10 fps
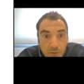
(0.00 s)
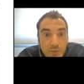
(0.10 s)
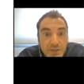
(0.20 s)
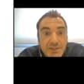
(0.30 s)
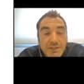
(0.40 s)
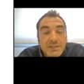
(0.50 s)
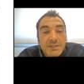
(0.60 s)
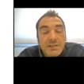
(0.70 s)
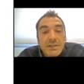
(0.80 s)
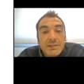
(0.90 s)
which
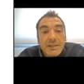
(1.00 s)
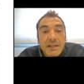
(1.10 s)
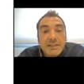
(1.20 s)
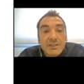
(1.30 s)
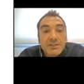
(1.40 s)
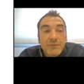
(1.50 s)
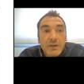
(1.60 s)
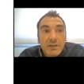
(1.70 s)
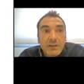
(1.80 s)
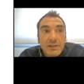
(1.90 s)
is the analysis of
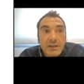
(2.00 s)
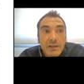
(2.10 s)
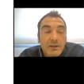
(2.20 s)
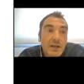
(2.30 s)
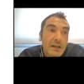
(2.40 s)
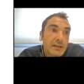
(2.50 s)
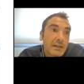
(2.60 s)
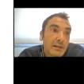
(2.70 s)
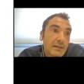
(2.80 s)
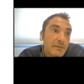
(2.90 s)
a,
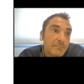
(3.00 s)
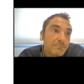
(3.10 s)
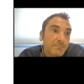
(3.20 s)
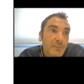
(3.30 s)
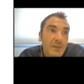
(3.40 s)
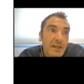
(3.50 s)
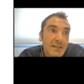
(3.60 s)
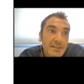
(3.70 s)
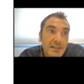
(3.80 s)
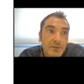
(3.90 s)
a, um, a,
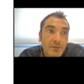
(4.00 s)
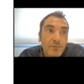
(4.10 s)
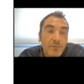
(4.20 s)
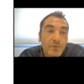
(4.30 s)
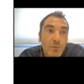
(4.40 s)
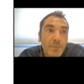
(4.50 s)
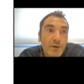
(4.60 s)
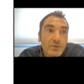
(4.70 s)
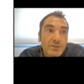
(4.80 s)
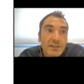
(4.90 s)
set of
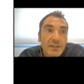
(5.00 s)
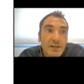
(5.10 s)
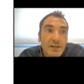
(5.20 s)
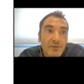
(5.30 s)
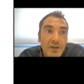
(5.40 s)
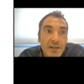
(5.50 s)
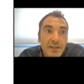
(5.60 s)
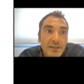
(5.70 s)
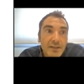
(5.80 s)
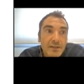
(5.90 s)
compounds that are
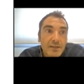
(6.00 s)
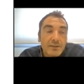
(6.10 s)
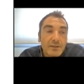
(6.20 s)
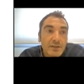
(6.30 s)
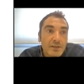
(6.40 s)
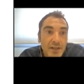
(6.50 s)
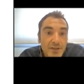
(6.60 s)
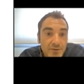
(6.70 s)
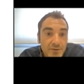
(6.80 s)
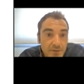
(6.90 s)
related in their
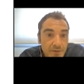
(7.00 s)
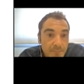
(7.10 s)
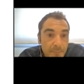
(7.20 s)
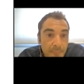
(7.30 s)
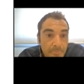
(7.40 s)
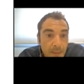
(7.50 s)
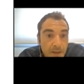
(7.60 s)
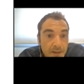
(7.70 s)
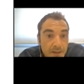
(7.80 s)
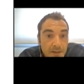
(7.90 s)
nature,
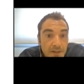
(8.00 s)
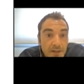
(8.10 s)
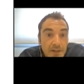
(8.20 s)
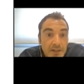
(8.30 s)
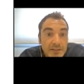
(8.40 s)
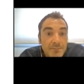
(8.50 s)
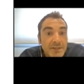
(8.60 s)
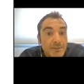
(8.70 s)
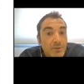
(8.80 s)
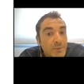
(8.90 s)
the
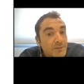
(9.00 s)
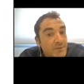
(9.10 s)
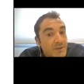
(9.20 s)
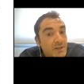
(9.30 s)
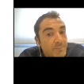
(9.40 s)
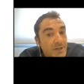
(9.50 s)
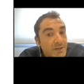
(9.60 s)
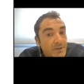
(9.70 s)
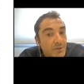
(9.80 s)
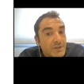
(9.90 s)
metabolomic
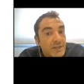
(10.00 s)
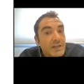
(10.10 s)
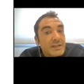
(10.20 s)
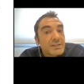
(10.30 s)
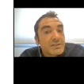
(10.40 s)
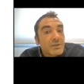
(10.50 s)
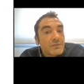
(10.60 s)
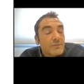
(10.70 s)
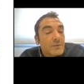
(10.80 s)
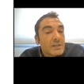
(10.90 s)
fingerprint or the analysis
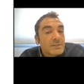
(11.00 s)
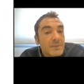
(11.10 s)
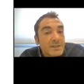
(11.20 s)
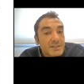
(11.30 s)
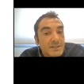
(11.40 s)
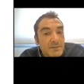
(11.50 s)
of as much